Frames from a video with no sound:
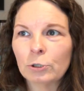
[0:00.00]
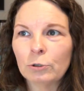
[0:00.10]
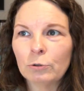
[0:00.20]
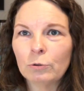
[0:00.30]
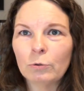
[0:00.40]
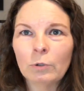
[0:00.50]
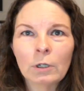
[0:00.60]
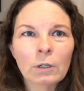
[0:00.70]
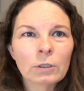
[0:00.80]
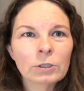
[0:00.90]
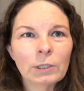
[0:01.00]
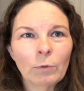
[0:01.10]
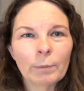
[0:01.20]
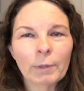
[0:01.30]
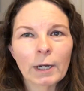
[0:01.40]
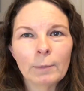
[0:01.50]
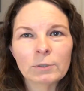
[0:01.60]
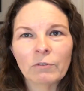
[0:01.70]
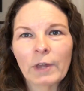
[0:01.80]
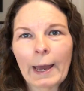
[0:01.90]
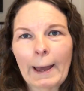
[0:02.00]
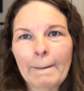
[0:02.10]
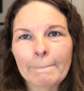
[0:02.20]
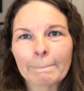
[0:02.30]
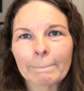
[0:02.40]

to see what becomes of that.